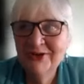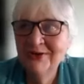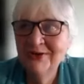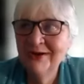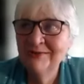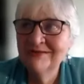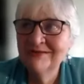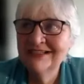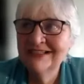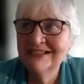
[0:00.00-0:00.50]
I
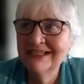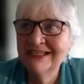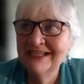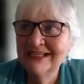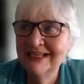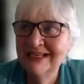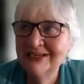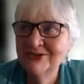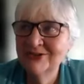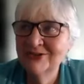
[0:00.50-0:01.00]
was a
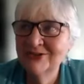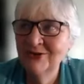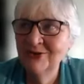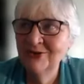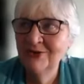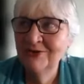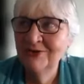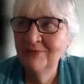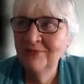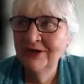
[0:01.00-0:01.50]
teenage
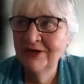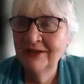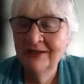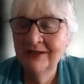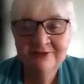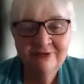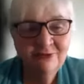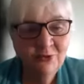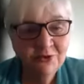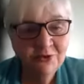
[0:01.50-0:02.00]
girl, probably
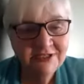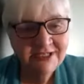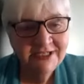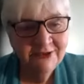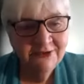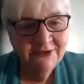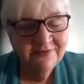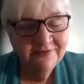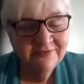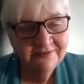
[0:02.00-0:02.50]
14
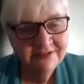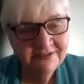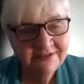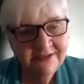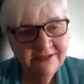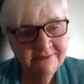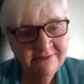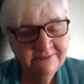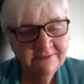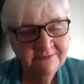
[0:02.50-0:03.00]
or
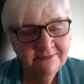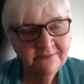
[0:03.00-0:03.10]
15.